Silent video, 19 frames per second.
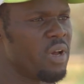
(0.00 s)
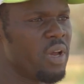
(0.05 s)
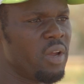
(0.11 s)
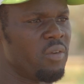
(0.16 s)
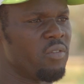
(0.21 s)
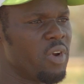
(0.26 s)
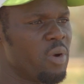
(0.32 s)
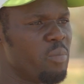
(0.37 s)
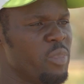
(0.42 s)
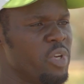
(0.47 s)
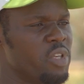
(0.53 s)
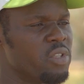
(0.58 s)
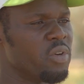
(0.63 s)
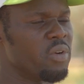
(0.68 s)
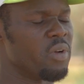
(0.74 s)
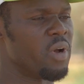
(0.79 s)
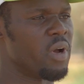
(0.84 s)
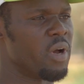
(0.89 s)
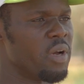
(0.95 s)

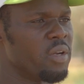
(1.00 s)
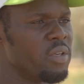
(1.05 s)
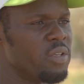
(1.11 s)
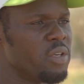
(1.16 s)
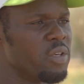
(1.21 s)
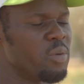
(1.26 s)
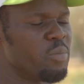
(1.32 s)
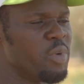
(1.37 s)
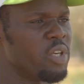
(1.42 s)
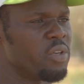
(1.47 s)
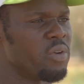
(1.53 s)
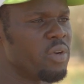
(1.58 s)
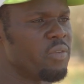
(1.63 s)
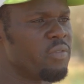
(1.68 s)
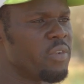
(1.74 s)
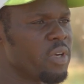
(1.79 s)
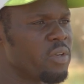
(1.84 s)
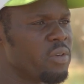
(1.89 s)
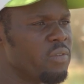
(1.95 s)
environmental detrimental
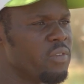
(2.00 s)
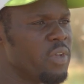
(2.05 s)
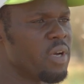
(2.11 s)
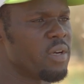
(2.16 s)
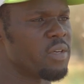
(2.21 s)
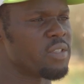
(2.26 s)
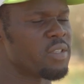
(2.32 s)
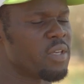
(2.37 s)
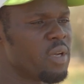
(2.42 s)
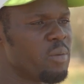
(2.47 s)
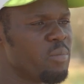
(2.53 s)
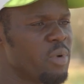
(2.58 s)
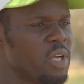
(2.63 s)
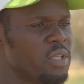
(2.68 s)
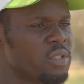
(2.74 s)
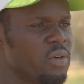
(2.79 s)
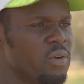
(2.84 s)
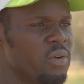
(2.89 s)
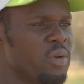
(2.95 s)
effect of the sand
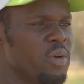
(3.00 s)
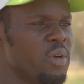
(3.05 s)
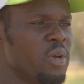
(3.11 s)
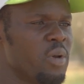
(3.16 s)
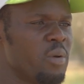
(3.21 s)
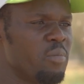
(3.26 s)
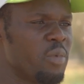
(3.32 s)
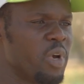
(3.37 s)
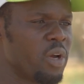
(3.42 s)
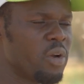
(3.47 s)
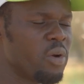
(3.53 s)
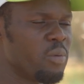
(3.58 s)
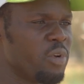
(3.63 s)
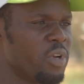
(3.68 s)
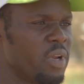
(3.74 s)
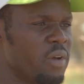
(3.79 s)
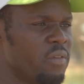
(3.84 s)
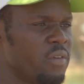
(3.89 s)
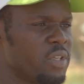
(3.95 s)
mulch on
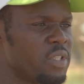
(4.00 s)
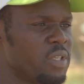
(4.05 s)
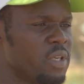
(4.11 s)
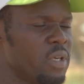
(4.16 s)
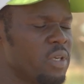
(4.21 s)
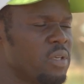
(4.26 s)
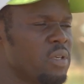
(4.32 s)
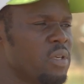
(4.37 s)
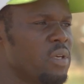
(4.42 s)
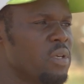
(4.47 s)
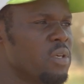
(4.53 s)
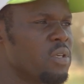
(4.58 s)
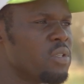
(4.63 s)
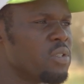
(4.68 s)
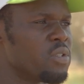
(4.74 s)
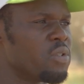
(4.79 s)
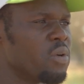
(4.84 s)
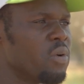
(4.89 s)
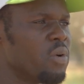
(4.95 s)
microbial diversity.
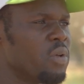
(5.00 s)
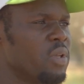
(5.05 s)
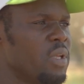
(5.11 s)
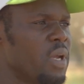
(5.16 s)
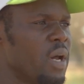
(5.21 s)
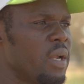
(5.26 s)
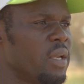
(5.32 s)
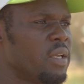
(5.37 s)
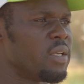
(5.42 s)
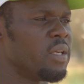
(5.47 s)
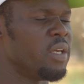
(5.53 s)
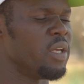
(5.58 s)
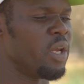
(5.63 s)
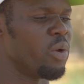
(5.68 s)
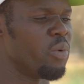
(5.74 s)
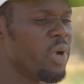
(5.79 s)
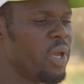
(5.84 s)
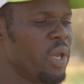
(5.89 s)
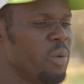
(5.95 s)
So that
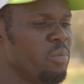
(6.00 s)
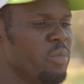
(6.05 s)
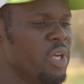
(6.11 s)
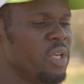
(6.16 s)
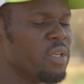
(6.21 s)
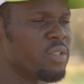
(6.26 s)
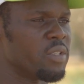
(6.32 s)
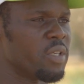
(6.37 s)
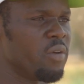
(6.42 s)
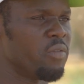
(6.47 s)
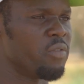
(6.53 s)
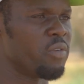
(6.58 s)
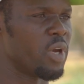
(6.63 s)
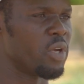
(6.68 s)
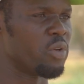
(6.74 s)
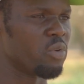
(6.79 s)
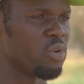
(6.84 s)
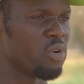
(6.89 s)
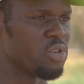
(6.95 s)
in a way means if
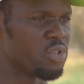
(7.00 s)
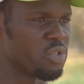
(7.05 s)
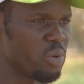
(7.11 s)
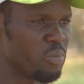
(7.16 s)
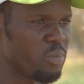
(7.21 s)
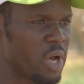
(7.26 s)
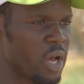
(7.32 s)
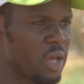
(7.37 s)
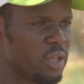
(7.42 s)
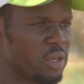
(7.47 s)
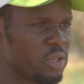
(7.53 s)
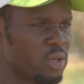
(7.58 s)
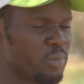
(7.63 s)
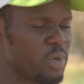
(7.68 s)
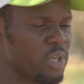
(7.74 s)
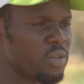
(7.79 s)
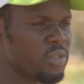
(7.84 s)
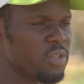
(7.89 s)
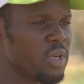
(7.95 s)
we are to consume the
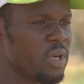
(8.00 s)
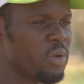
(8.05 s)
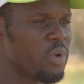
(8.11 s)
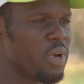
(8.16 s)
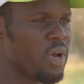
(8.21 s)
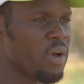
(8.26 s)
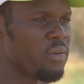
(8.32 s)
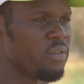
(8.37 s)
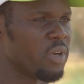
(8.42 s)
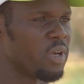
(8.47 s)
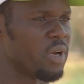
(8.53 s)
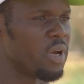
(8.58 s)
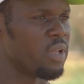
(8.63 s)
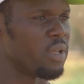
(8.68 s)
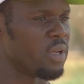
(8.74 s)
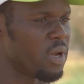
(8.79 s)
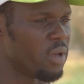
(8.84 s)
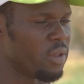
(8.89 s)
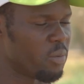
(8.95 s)
tomatoes that we are having
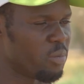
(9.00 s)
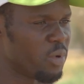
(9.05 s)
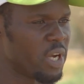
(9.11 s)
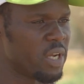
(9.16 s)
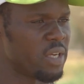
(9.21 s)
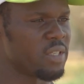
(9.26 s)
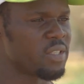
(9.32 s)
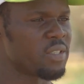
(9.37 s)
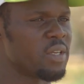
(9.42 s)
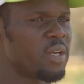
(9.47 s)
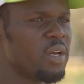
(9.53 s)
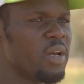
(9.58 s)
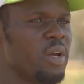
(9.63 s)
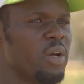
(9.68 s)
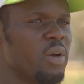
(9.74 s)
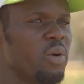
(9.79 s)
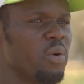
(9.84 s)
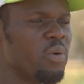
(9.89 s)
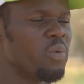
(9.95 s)
and other plants,
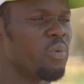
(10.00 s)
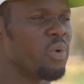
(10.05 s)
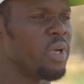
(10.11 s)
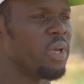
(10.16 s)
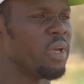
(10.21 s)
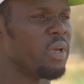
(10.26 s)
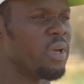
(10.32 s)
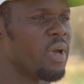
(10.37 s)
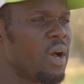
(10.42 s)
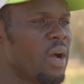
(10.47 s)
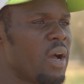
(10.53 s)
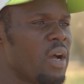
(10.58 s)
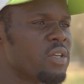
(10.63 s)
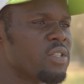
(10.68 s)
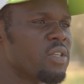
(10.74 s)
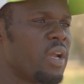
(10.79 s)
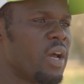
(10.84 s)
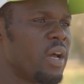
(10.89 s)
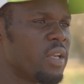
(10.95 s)
we are
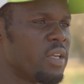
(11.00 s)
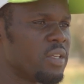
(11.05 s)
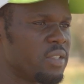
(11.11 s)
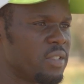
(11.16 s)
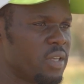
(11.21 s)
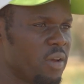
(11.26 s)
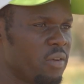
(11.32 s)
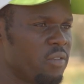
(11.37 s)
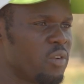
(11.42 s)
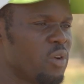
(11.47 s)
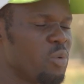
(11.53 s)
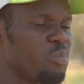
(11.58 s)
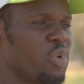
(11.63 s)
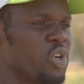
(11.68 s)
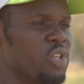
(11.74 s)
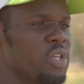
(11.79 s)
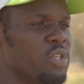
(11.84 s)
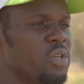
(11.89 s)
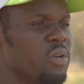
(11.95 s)
actually at a safe
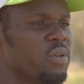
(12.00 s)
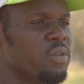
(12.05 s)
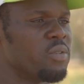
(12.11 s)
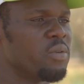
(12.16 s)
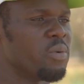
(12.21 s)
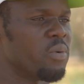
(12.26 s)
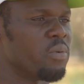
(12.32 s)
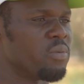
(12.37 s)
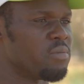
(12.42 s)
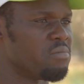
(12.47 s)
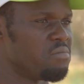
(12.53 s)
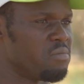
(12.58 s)
position to